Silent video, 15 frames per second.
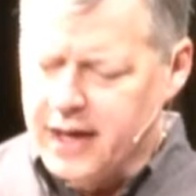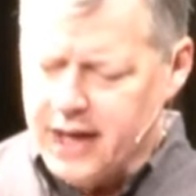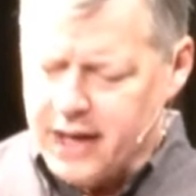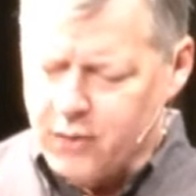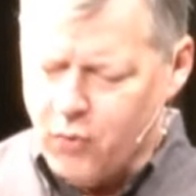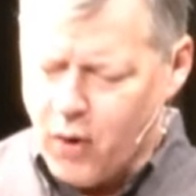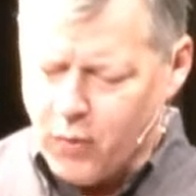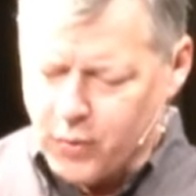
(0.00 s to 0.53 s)

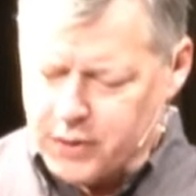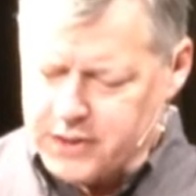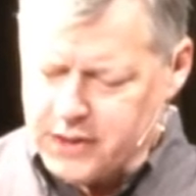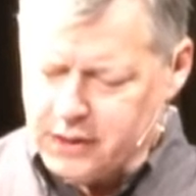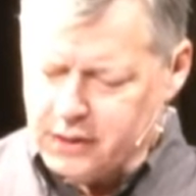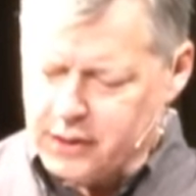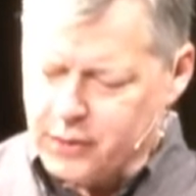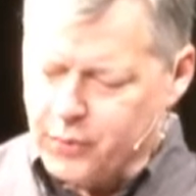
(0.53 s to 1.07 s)
And what we're
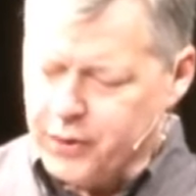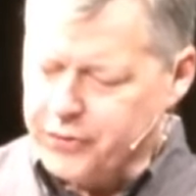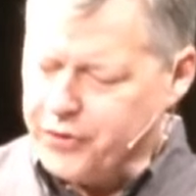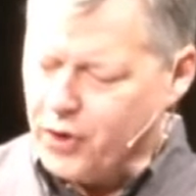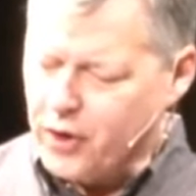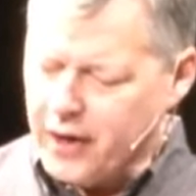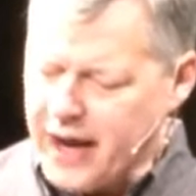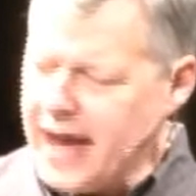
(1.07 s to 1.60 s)
dealing with
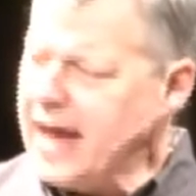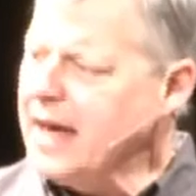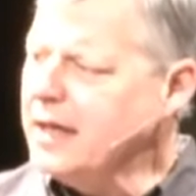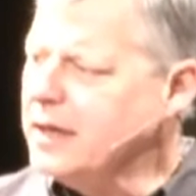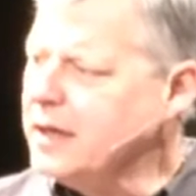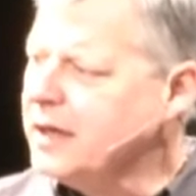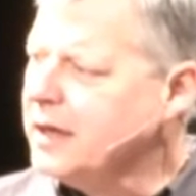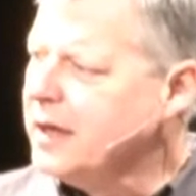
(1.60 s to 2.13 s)
are
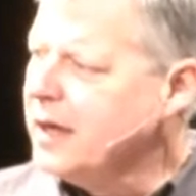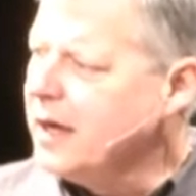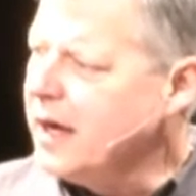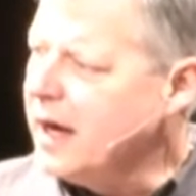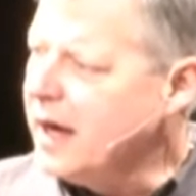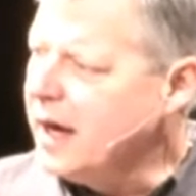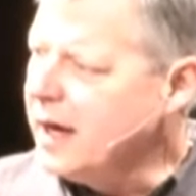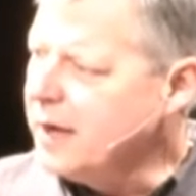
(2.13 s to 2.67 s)
eight
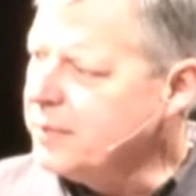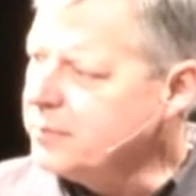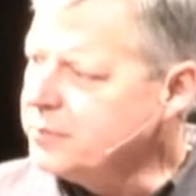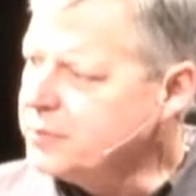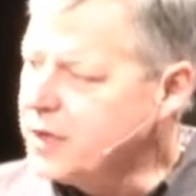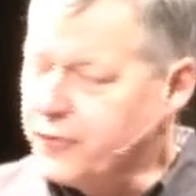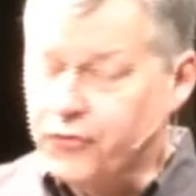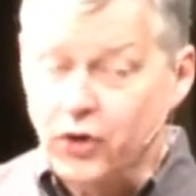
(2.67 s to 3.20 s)
um,
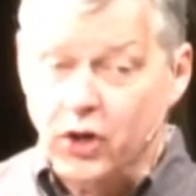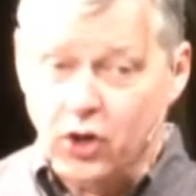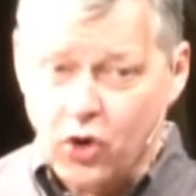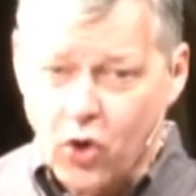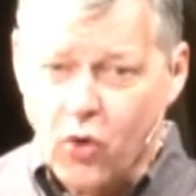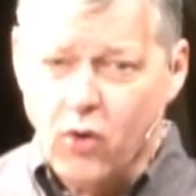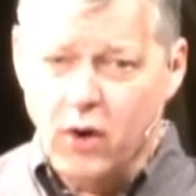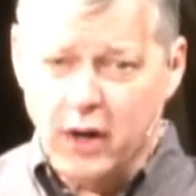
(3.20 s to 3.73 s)
different
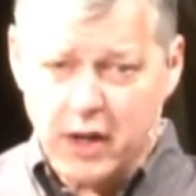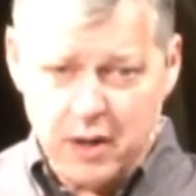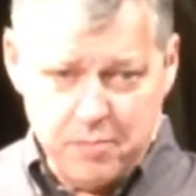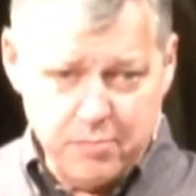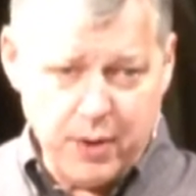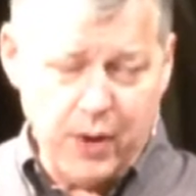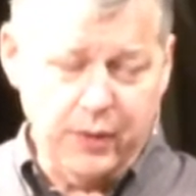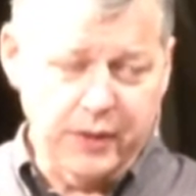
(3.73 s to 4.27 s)
core
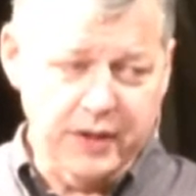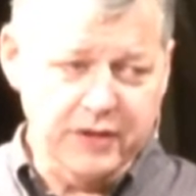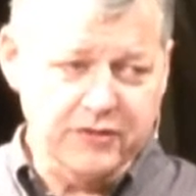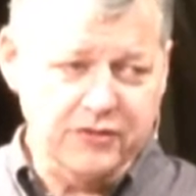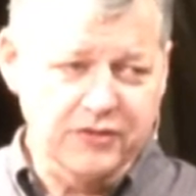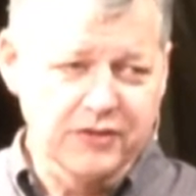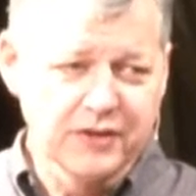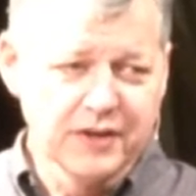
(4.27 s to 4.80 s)

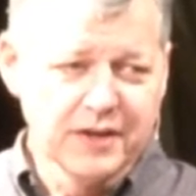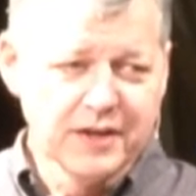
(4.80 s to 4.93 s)
components